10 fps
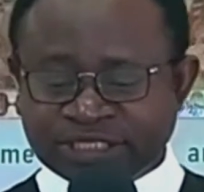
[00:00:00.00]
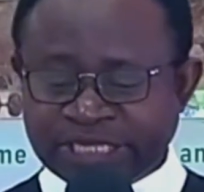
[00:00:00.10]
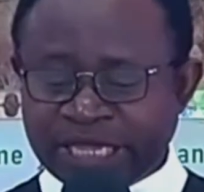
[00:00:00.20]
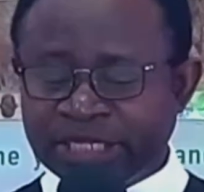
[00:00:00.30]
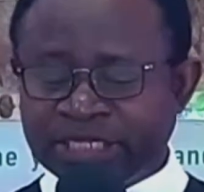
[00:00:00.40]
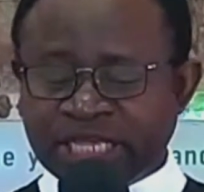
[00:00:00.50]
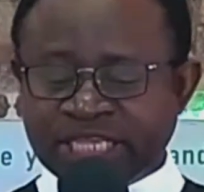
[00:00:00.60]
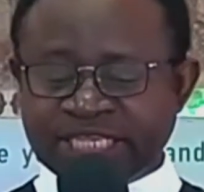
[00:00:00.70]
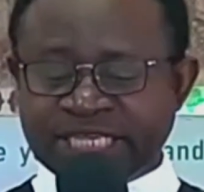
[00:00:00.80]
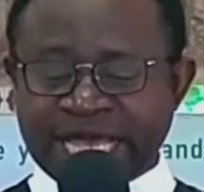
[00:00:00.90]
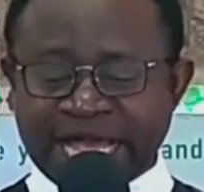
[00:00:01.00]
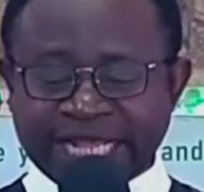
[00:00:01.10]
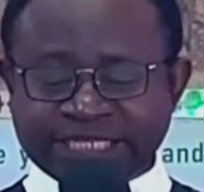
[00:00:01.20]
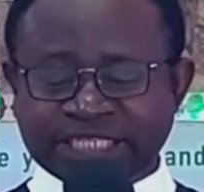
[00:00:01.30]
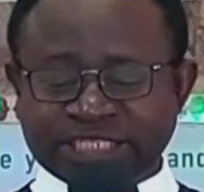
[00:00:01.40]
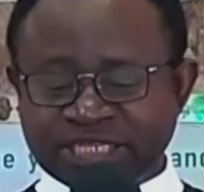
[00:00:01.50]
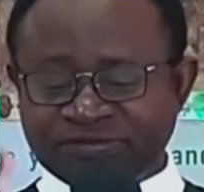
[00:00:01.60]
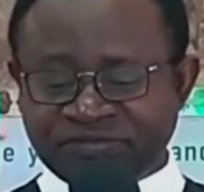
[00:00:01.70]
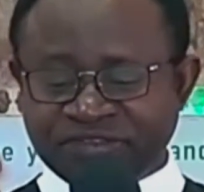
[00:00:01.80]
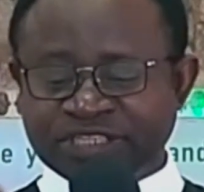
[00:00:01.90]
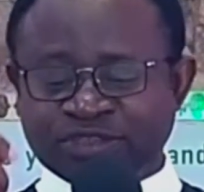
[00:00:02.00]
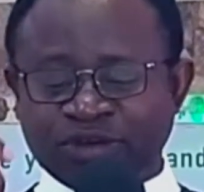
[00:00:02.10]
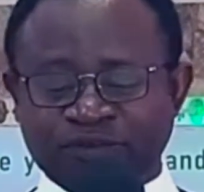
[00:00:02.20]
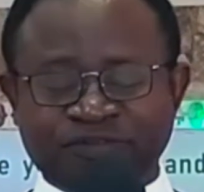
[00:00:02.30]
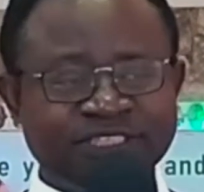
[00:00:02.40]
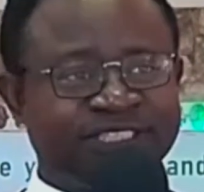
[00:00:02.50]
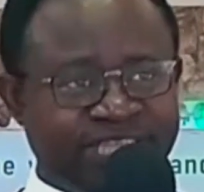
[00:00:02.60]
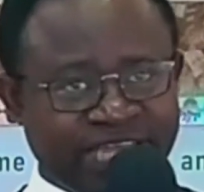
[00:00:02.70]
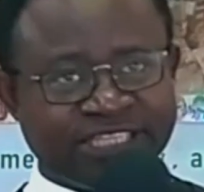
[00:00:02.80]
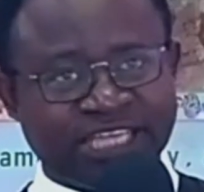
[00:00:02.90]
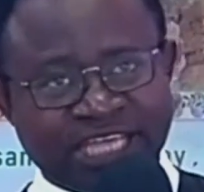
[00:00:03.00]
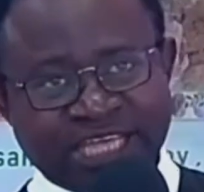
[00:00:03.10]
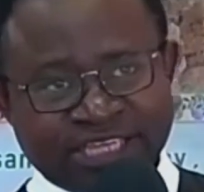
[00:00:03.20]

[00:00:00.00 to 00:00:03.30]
He said, he guard the feet of his saints.